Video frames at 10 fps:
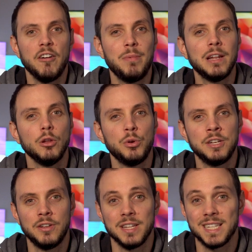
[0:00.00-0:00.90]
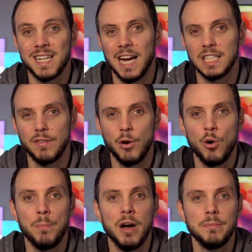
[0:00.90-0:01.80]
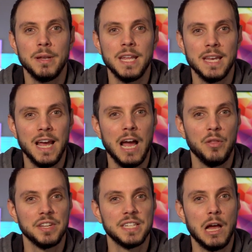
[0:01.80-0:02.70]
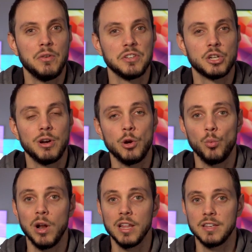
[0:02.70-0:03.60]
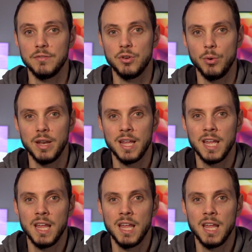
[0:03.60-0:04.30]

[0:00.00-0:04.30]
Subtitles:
I've been alluding to the size of the HomePod Mini and how the sound is great relative to it.